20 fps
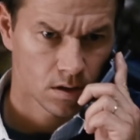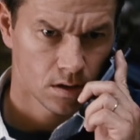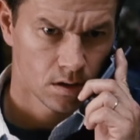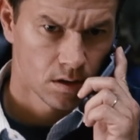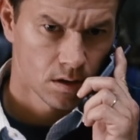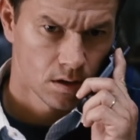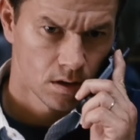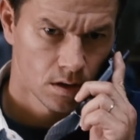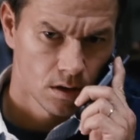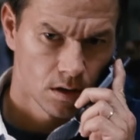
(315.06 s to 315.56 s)
to a
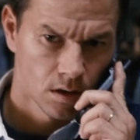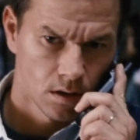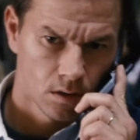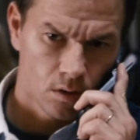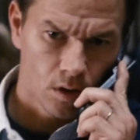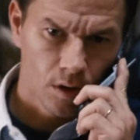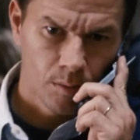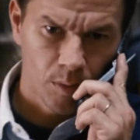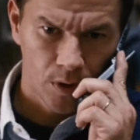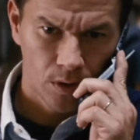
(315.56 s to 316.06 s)
line of
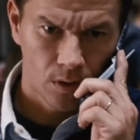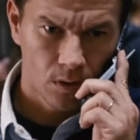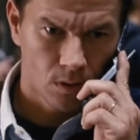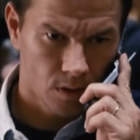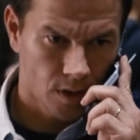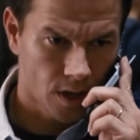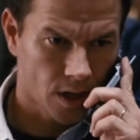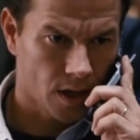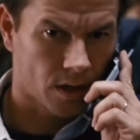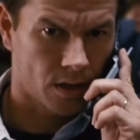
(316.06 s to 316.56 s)
dialogue
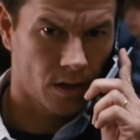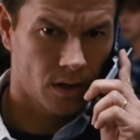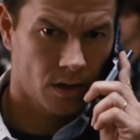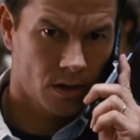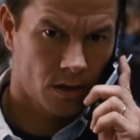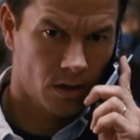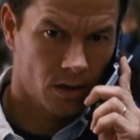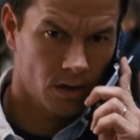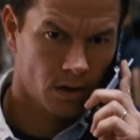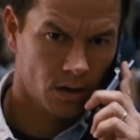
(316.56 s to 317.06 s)
that never
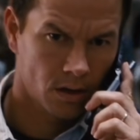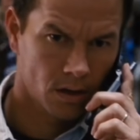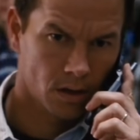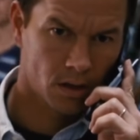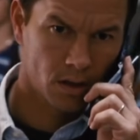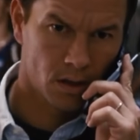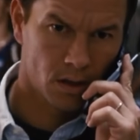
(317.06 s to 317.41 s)
existed.